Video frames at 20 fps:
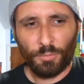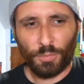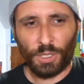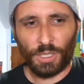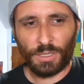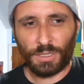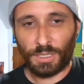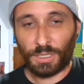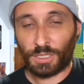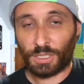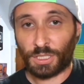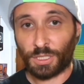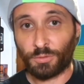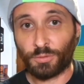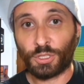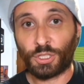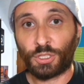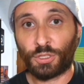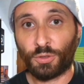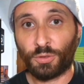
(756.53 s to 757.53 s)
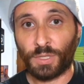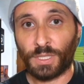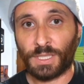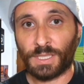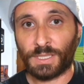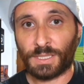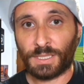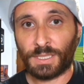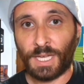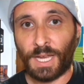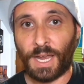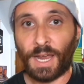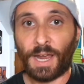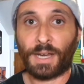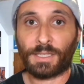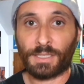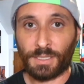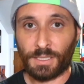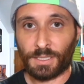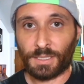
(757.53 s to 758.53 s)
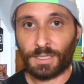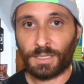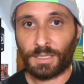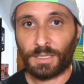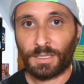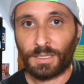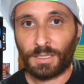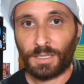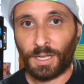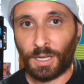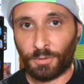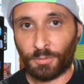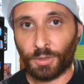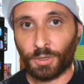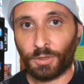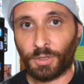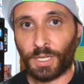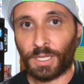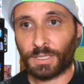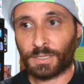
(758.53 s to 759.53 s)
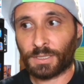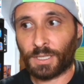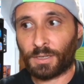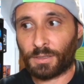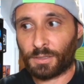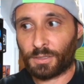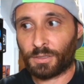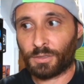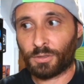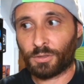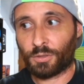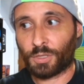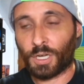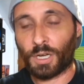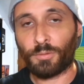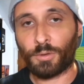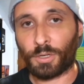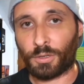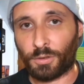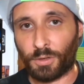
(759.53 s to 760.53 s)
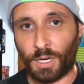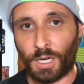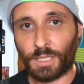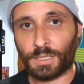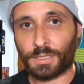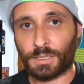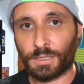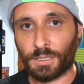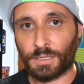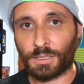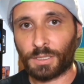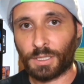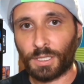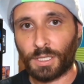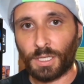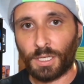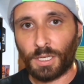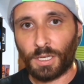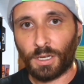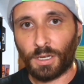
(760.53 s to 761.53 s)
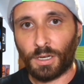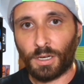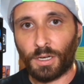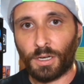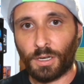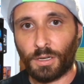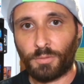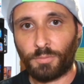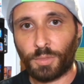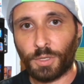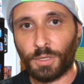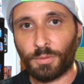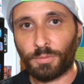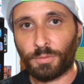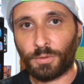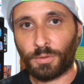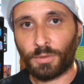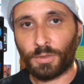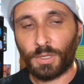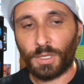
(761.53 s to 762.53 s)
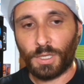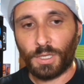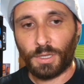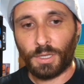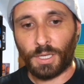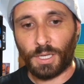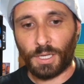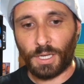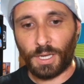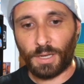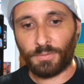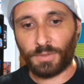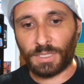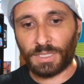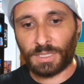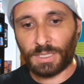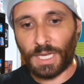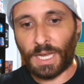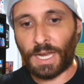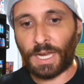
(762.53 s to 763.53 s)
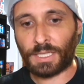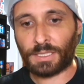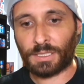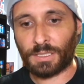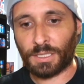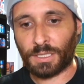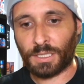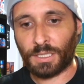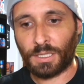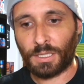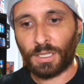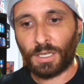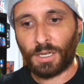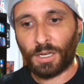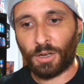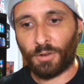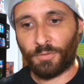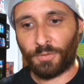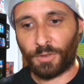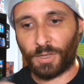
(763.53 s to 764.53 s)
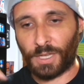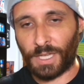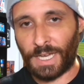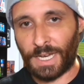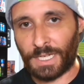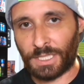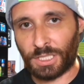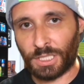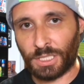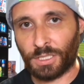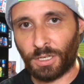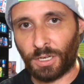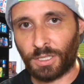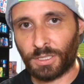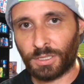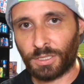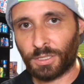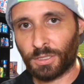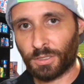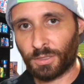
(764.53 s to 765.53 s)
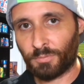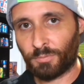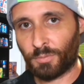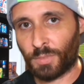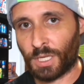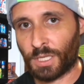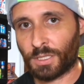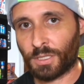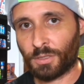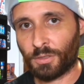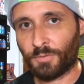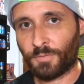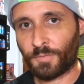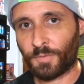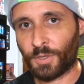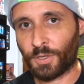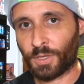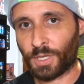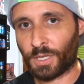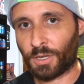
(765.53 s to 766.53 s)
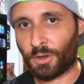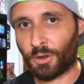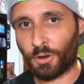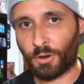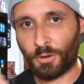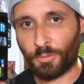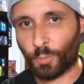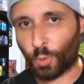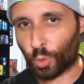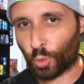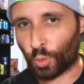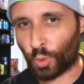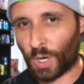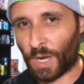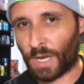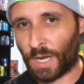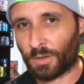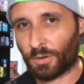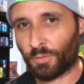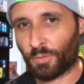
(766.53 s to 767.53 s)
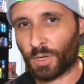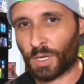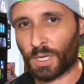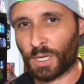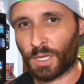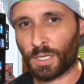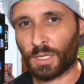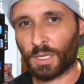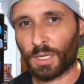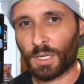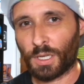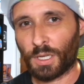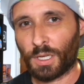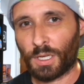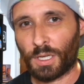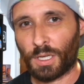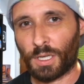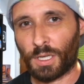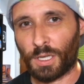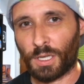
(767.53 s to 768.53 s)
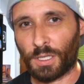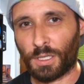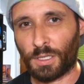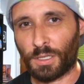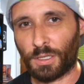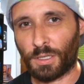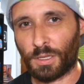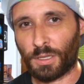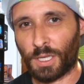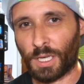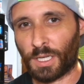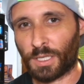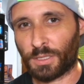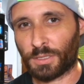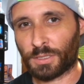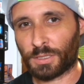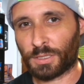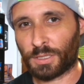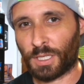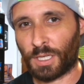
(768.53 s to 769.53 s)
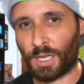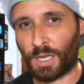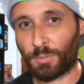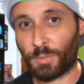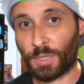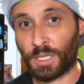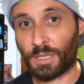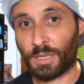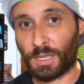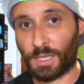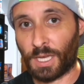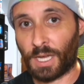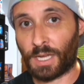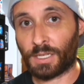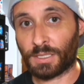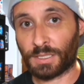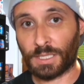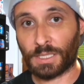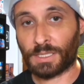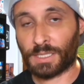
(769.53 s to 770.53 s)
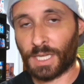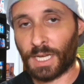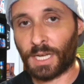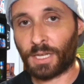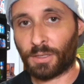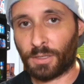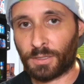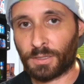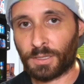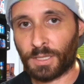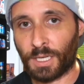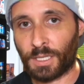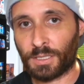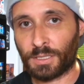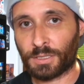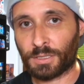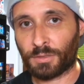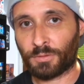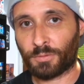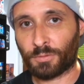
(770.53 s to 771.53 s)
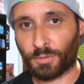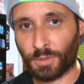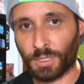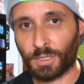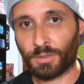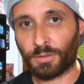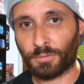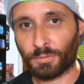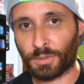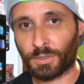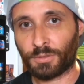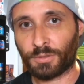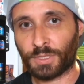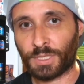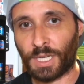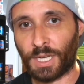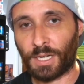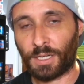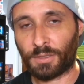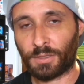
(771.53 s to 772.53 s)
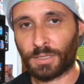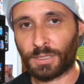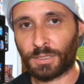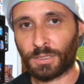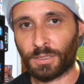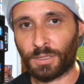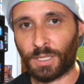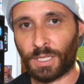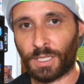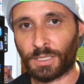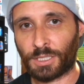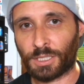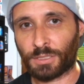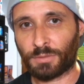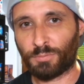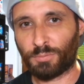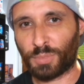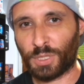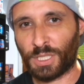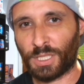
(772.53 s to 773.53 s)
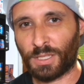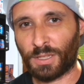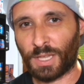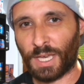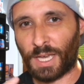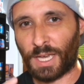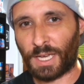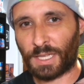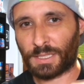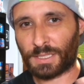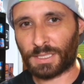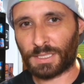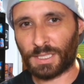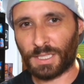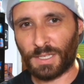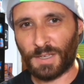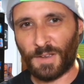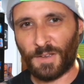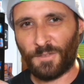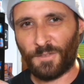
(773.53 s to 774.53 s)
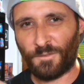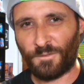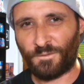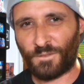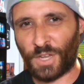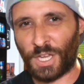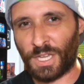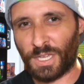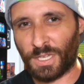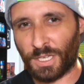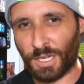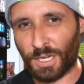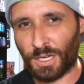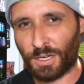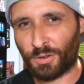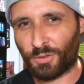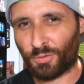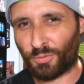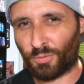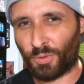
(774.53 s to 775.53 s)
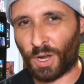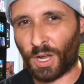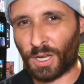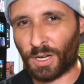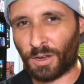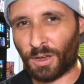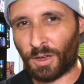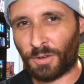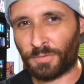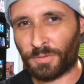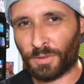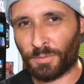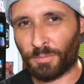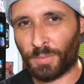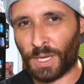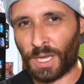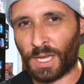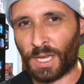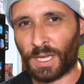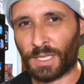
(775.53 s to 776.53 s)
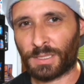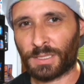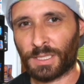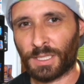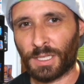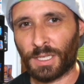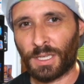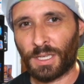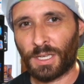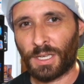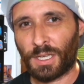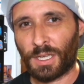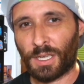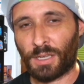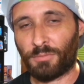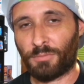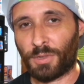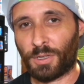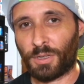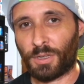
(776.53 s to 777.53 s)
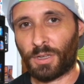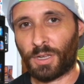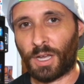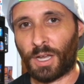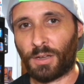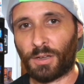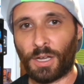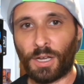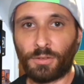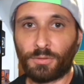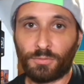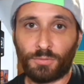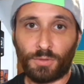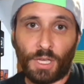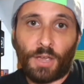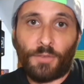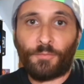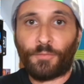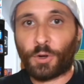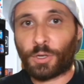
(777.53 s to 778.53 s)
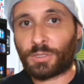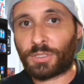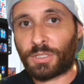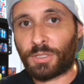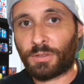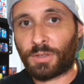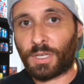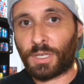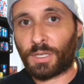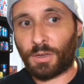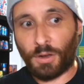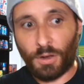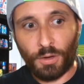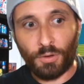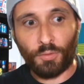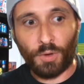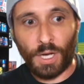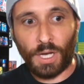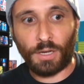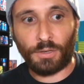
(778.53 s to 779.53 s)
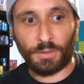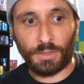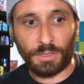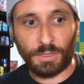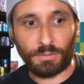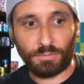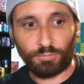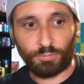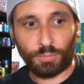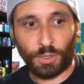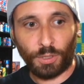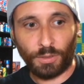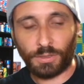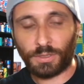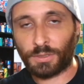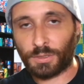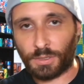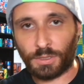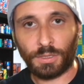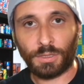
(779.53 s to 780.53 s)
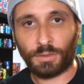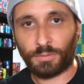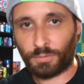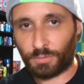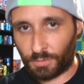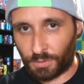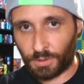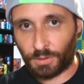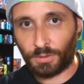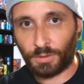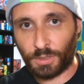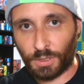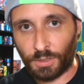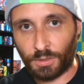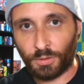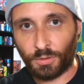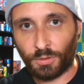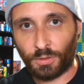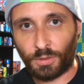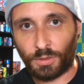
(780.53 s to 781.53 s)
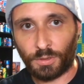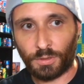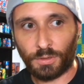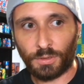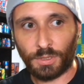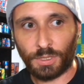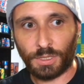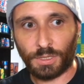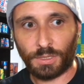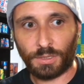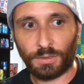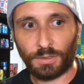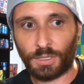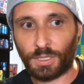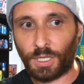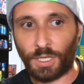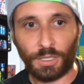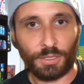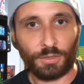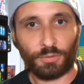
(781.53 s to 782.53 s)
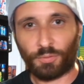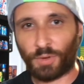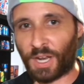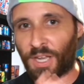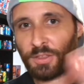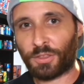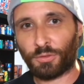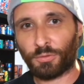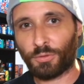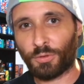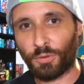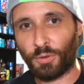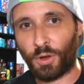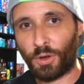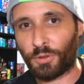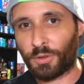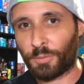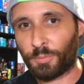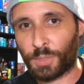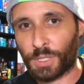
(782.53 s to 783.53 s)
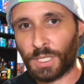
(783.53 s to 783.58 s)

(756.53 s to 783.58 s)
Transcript: But she was doing this tactic. I realized you come across these people, they have this tactic of latching onto you and making you feel at home right away. And that is, I mean, that is a talent. That is a real, real talent to, like, just be that fake right off the bat. And at first you think, oh, wow, this person's just really cool and just cuts right through all the